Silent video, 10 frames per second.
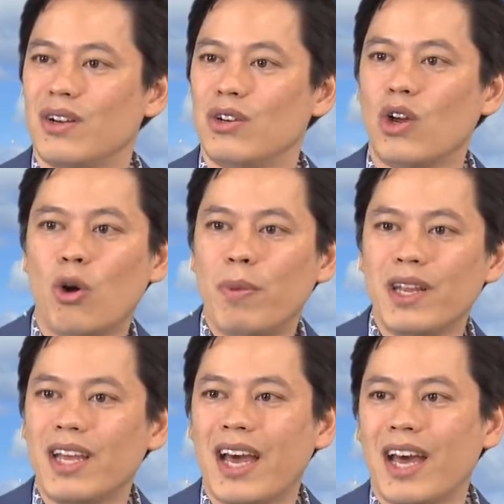
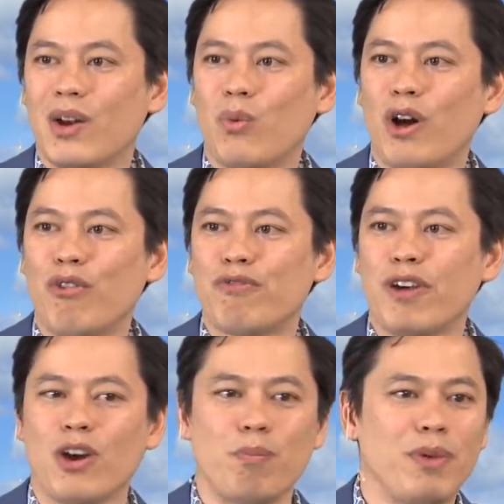Nobody had
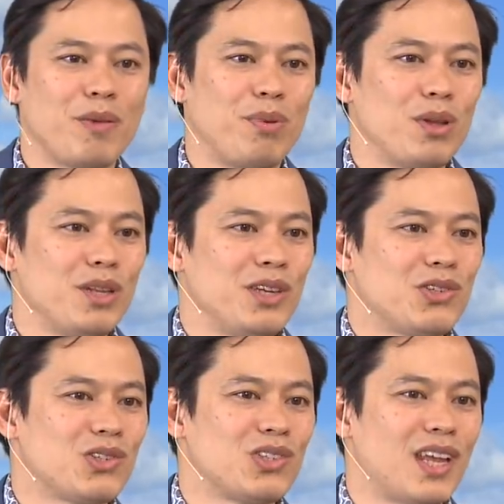welfare, big police
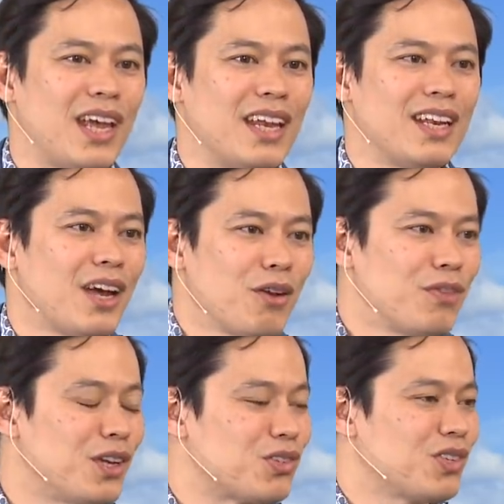state, none of
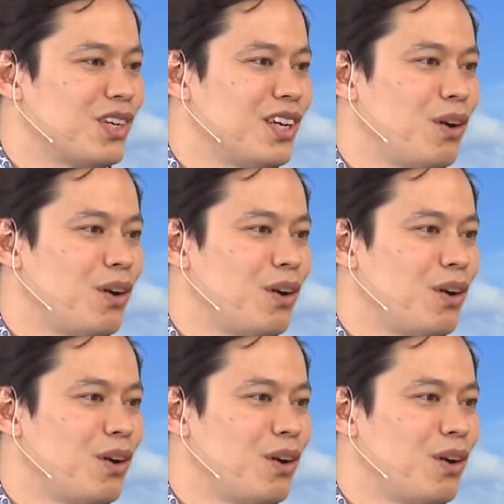this.